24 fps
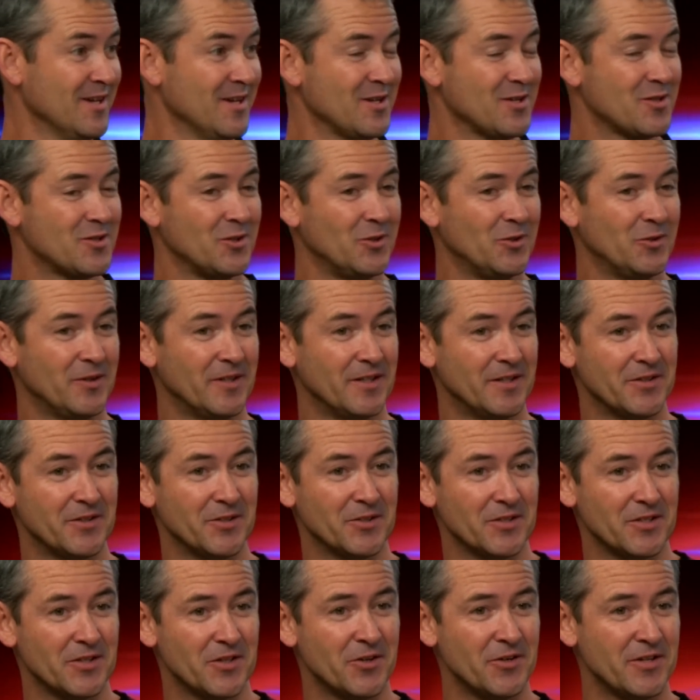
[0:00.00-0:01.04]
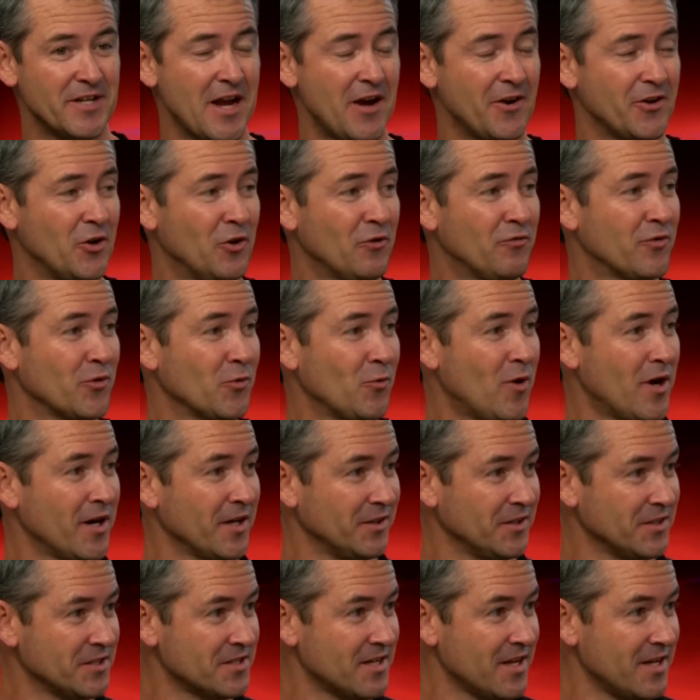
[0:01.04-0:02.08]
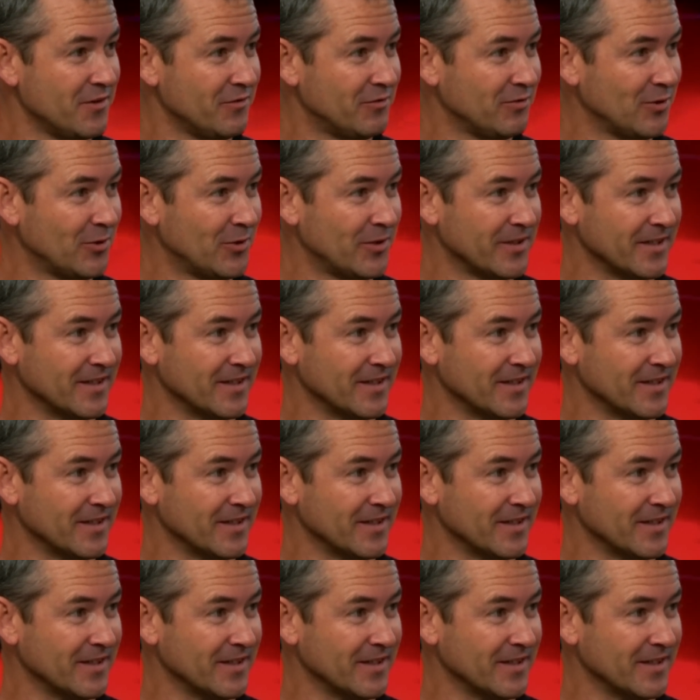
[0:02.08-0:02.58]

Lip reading: So they're down 0-1 in the state of Florida.